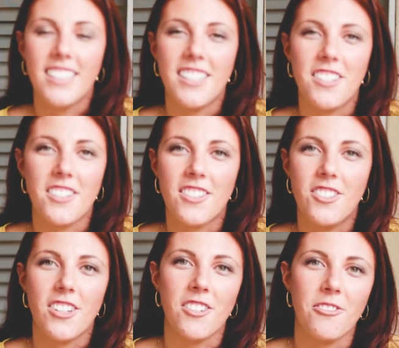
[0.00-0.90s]
and
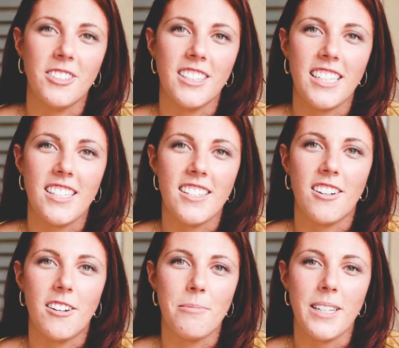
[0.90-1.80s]
just genuinely
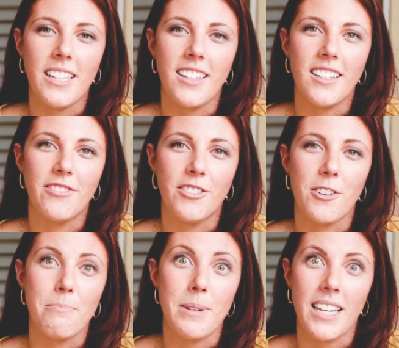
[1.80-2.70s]
saw me
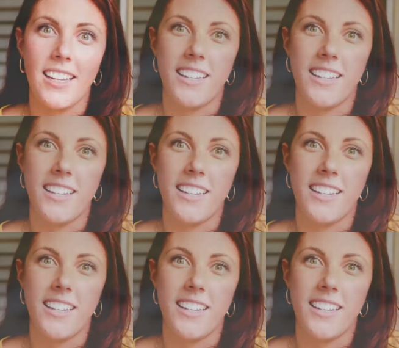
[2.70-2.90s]
for me.